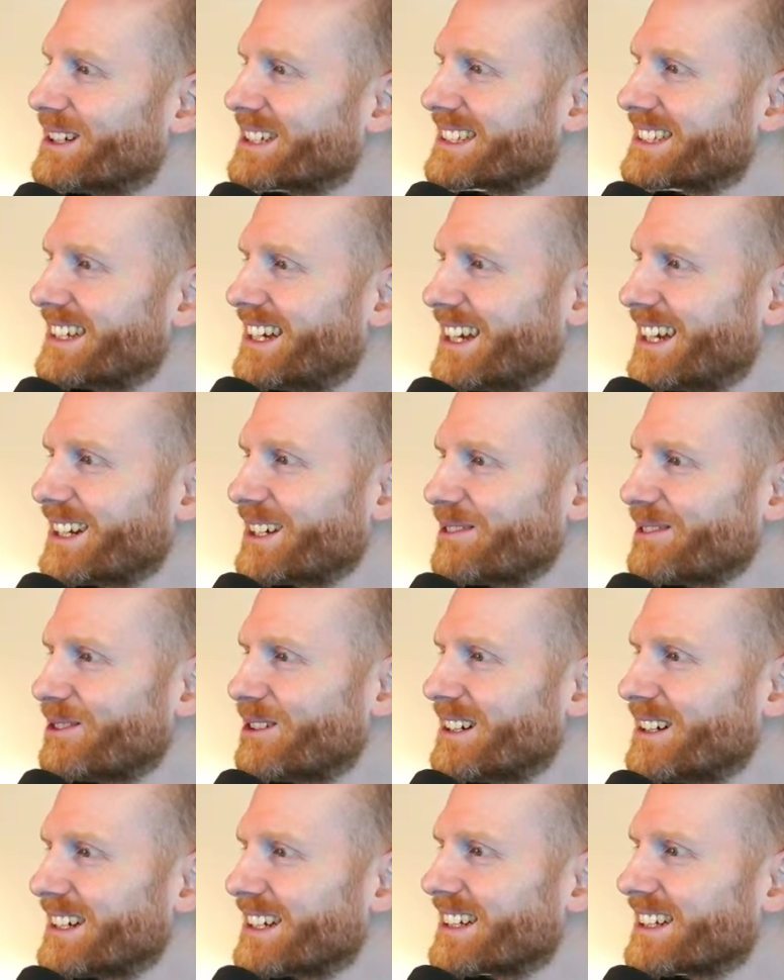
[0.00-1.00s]
die Hände
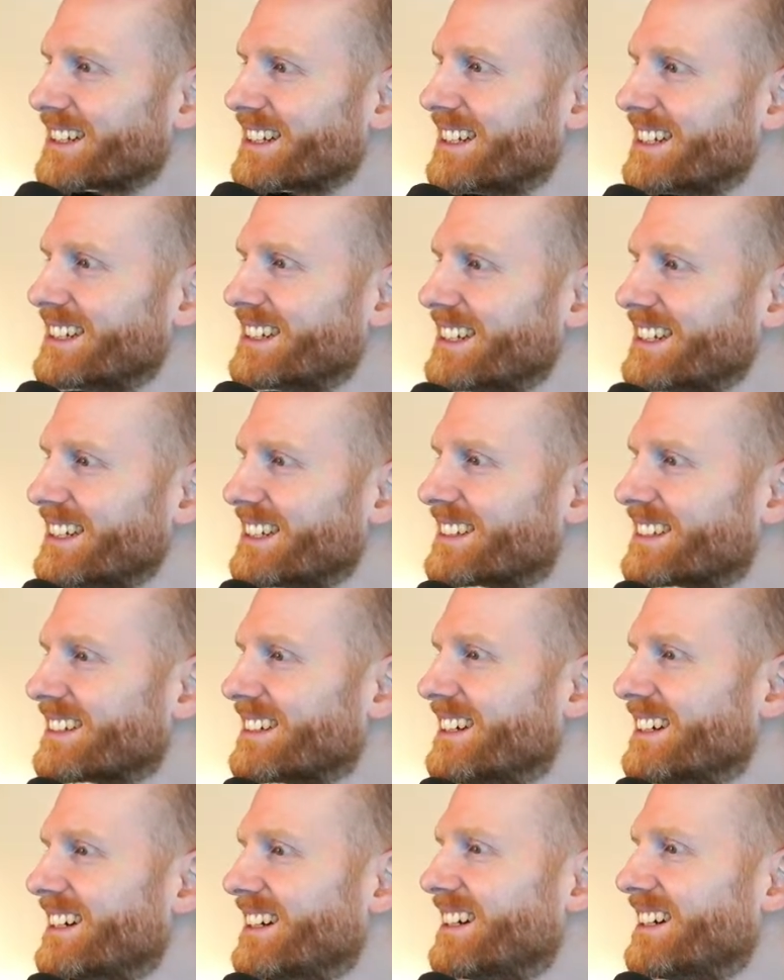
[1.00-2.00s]
Wochenende. Indeed.
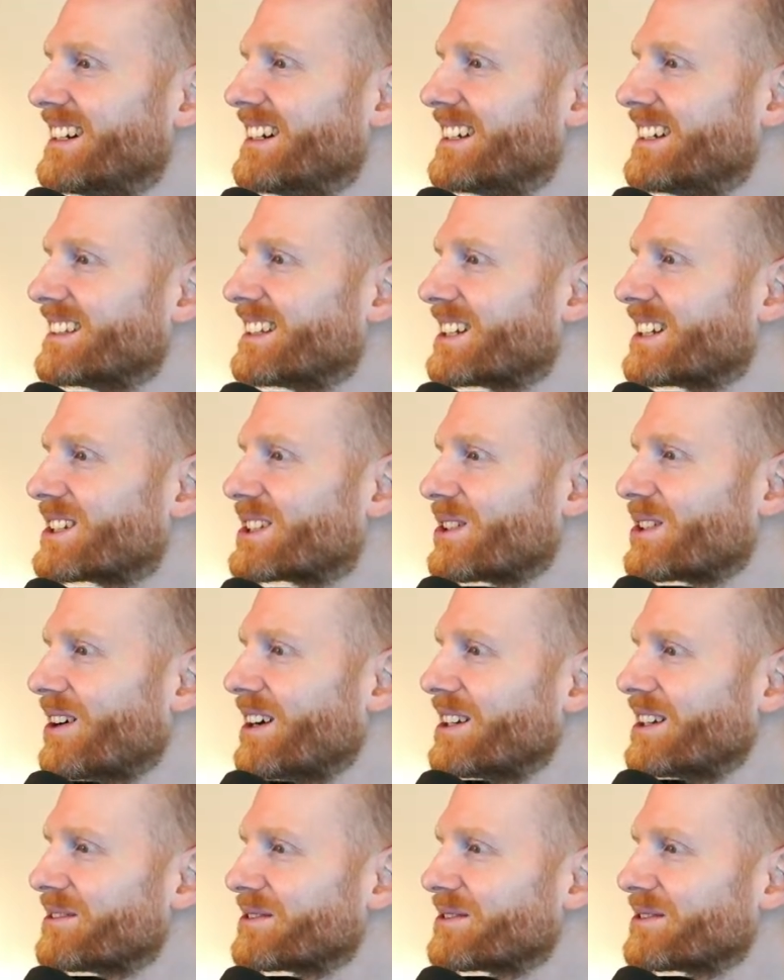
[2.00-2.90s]
The joy of